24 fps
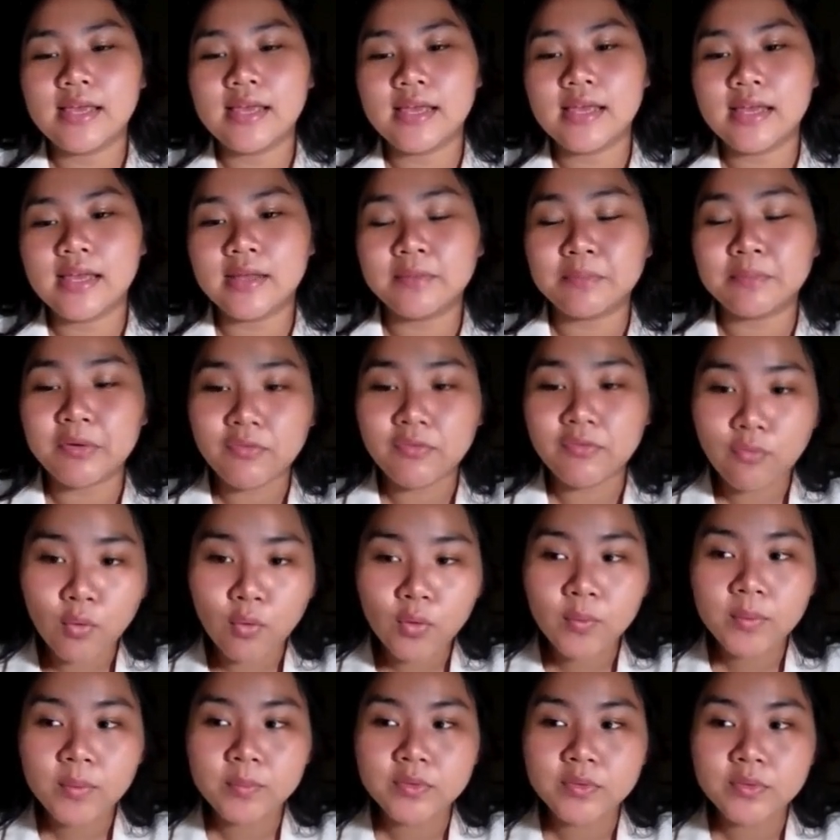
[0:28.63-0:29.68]
And before
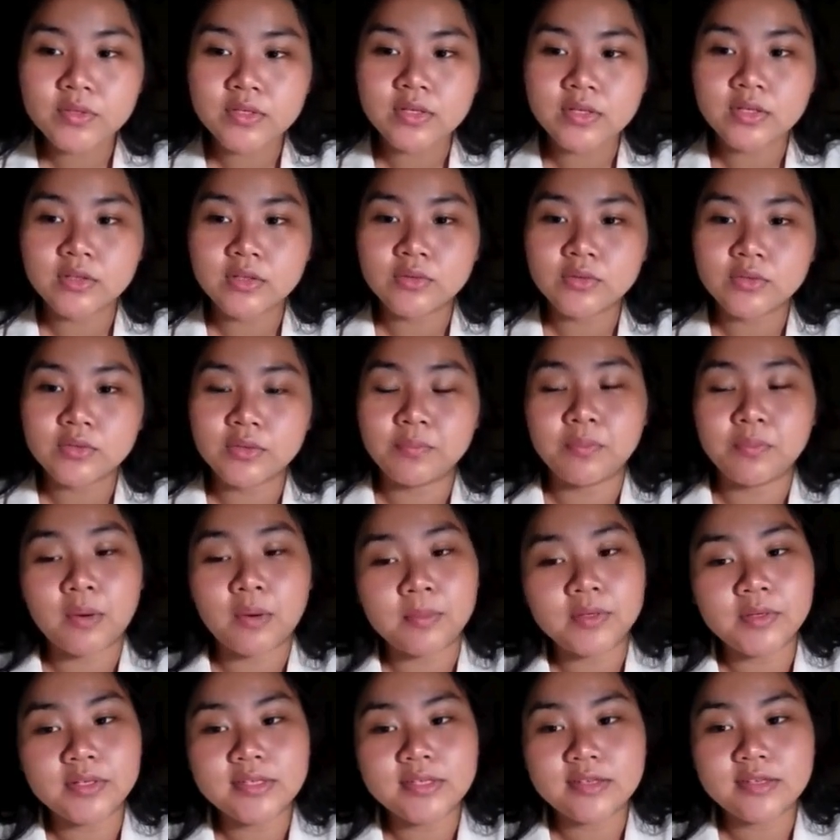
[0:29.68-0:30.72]
we proceed to the
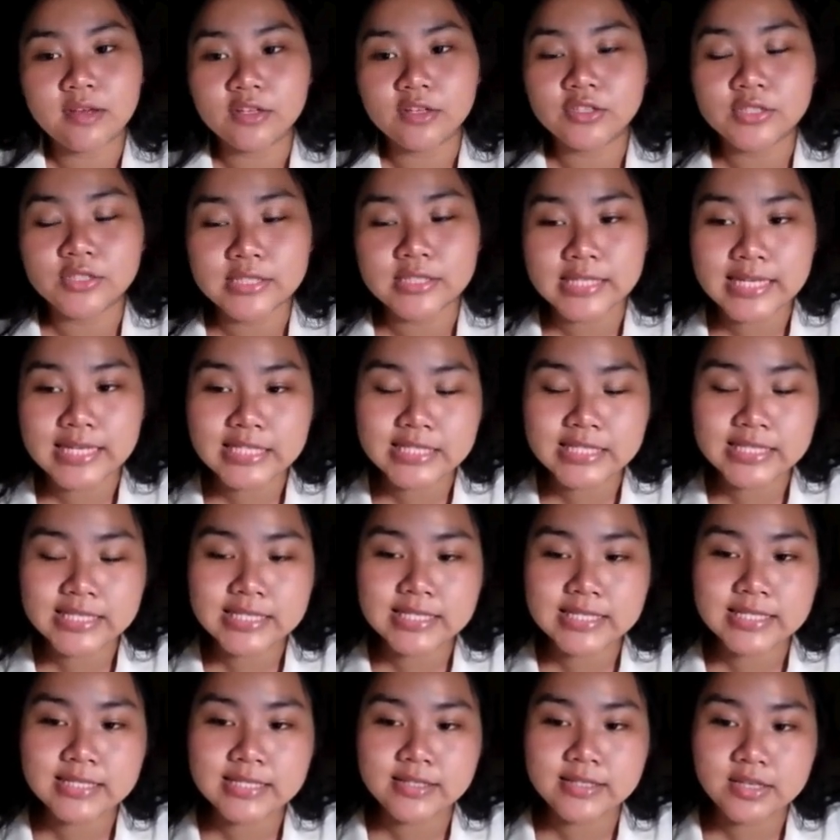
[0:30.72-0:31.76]
proper discussion,
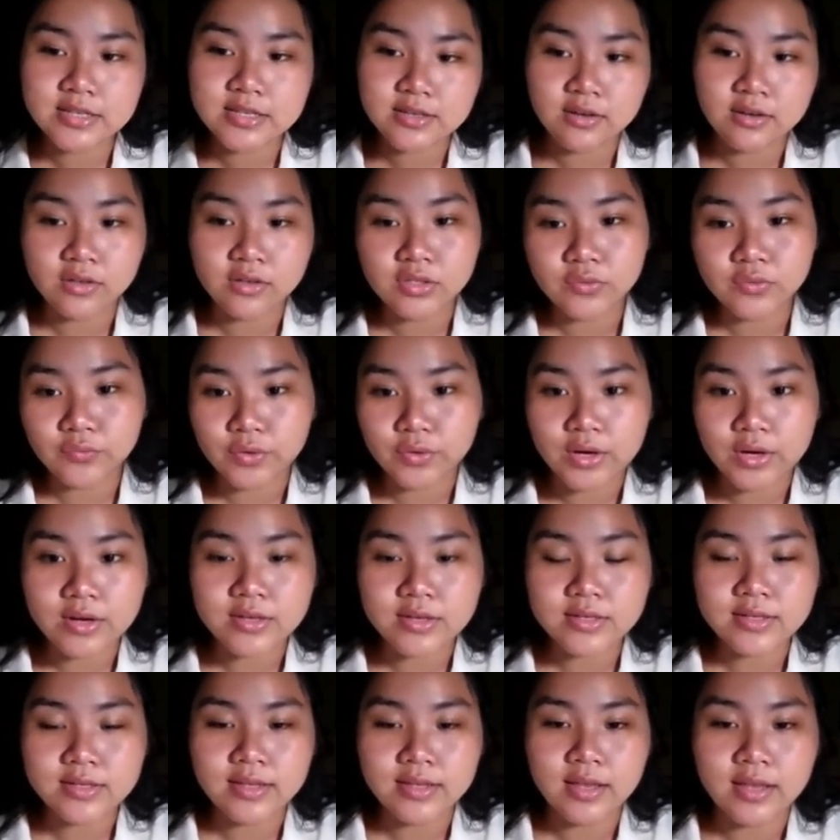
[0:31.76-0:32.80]
let's discuss
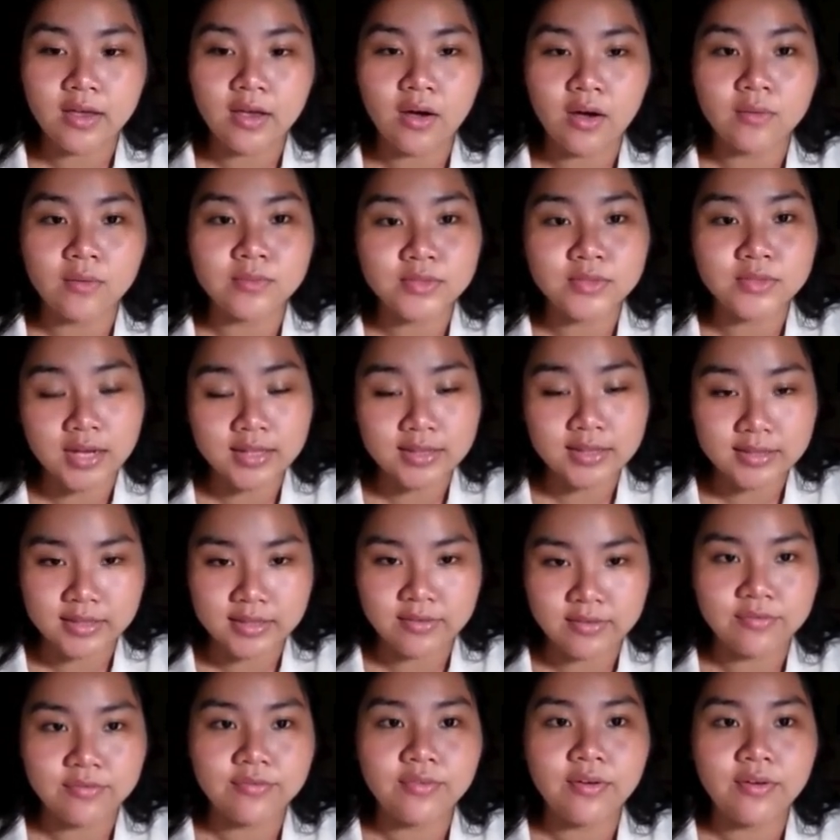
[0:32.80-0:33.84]
first the
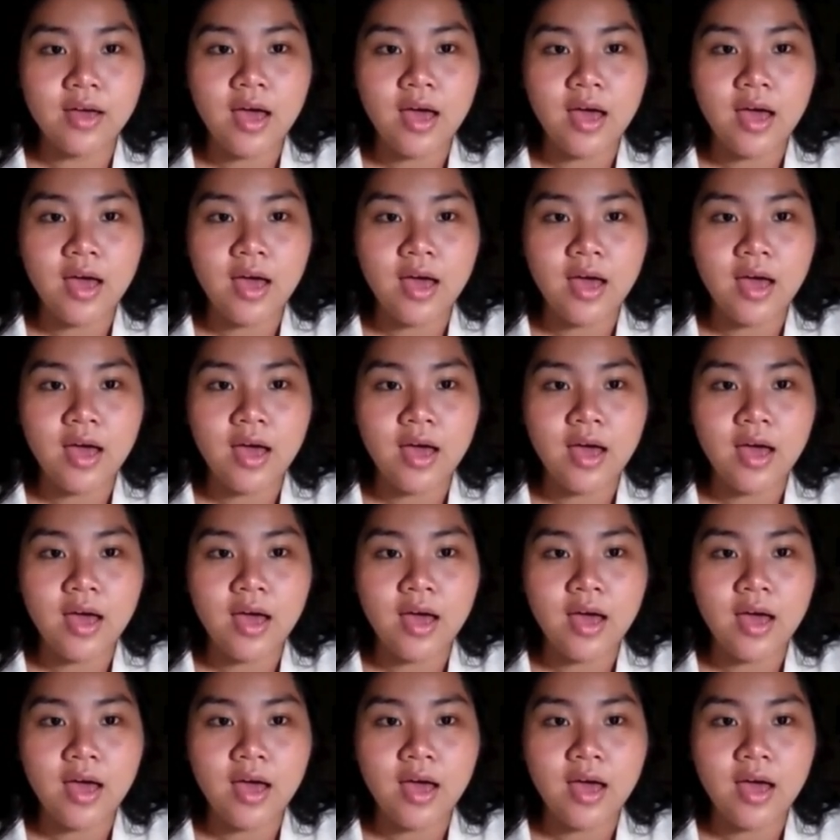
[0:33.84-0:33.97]
objectives